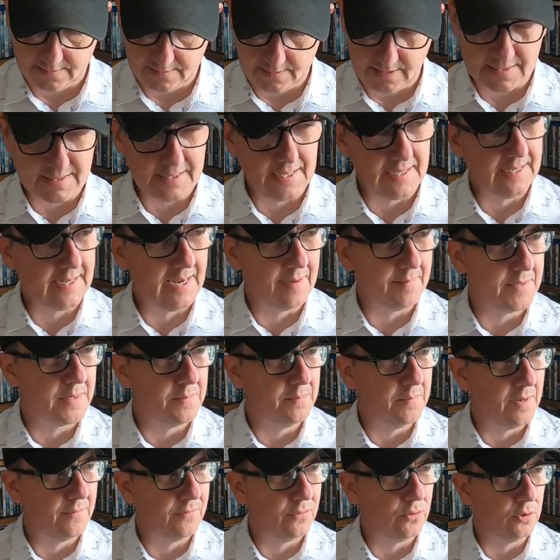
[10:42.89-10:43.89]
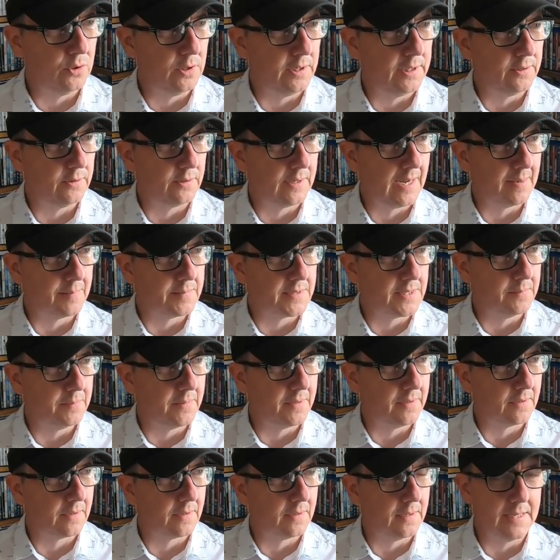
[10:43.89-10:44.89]
I say Captain Marvel earlier or Captain
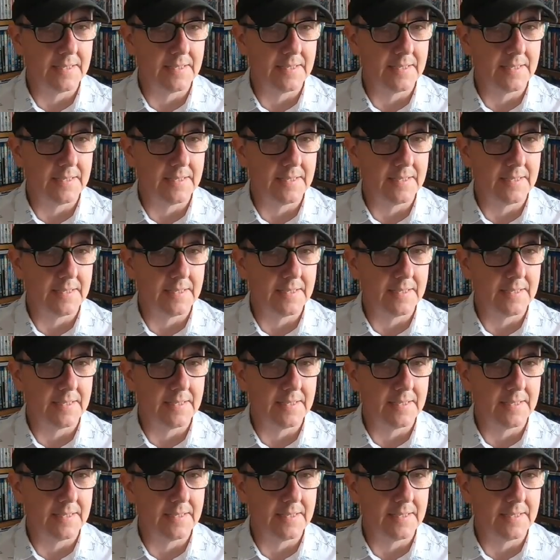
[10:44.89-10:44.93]
America?